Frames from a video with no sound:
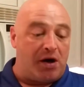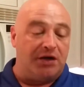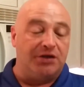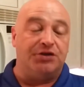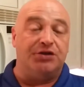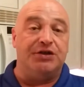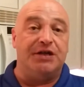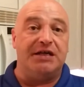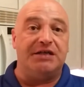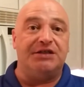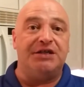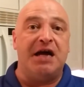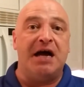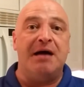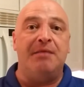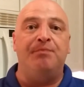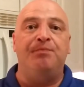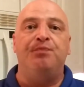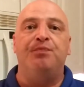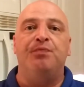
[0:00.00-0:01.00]
Until next
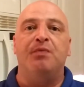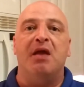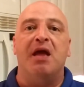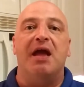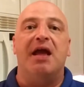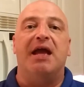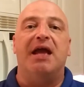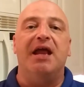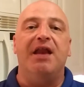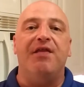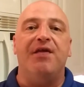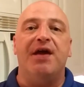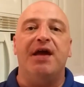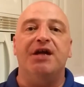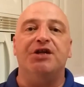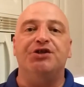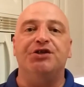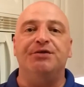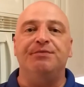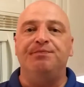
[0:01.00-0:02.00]
time, get in the
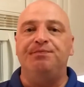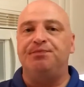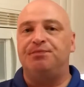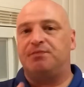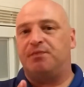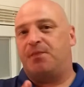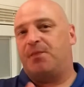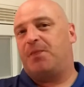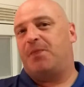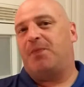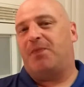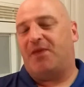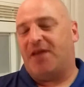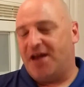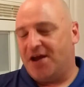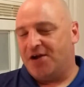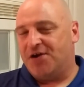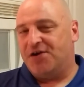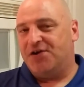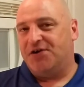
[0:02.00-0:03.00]
kitchen
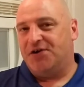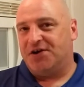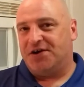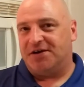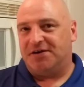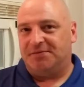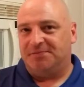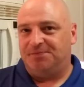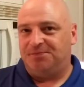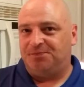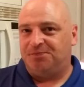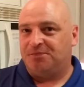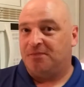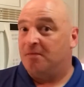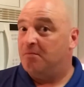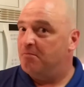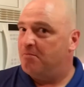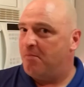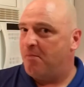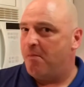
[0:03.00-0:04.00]
and cook.
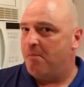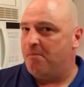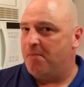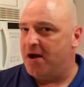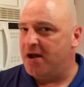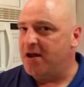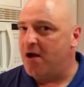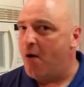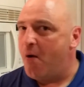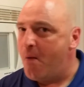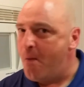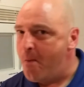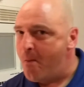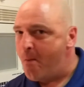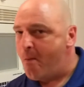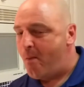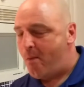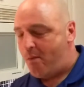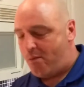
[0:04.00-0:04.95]
Bye, y'all.